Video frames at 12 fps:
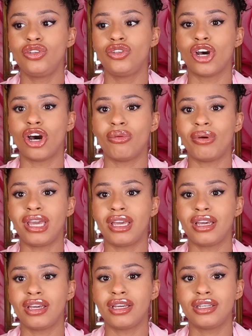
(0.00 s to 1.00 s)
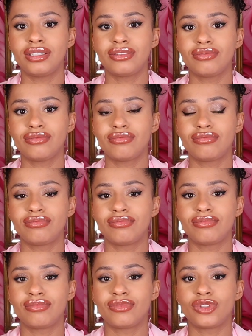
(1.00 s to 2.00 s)
going
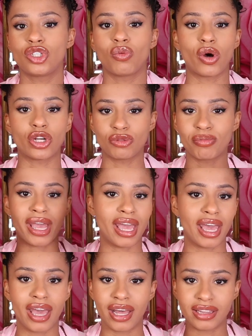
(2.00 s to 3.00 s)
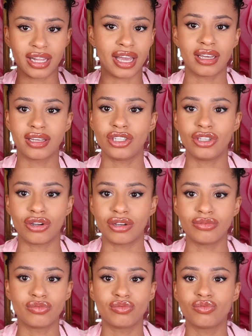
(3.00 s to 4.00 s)
to wash my hair, like, you
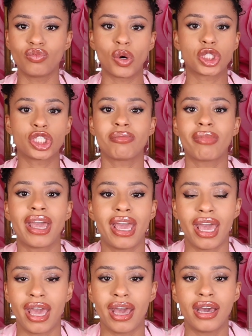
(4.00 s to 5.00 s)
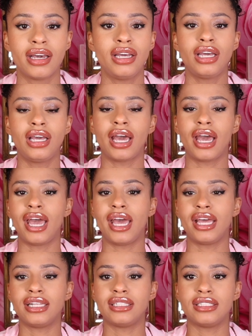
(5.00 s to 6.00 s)
know, washing my hair,
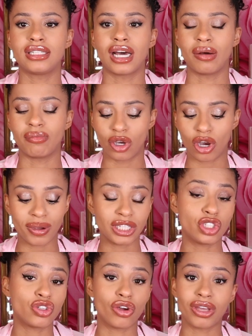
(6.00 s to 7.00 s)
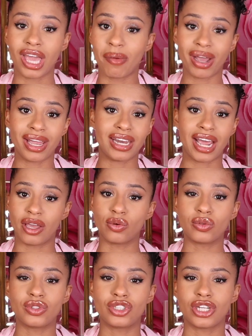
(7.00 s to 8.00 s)
and going to go get my
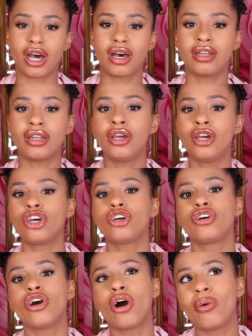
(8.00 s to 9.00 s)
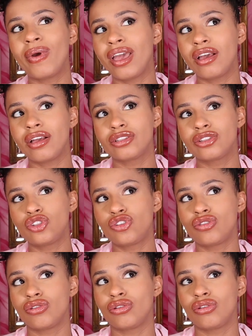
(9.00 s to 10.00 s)
nails done, going
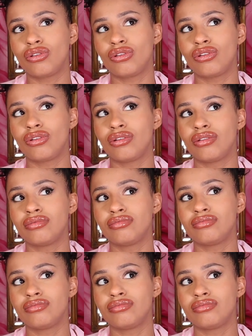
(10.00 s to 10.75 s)
to